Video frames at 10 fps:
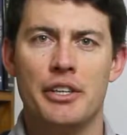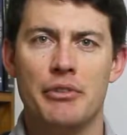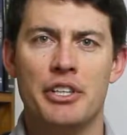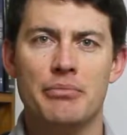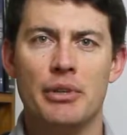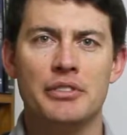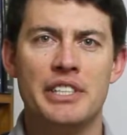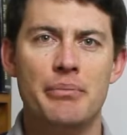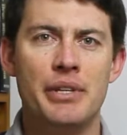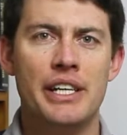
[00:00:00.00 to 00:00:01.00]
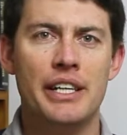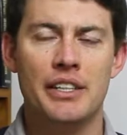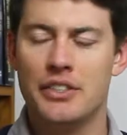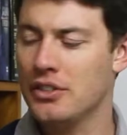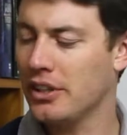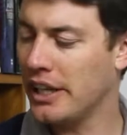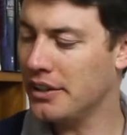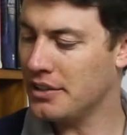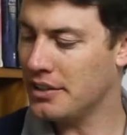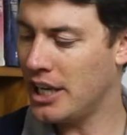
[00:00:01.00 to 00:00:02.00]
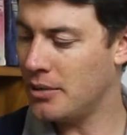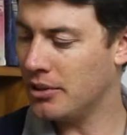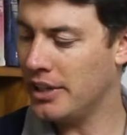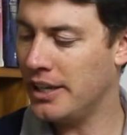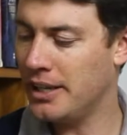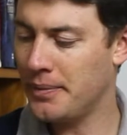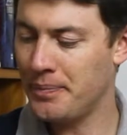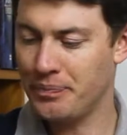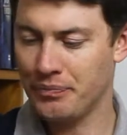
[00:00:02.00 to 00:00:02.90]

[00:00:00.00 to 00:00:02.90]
a rich malty beer. Just looking at this label here,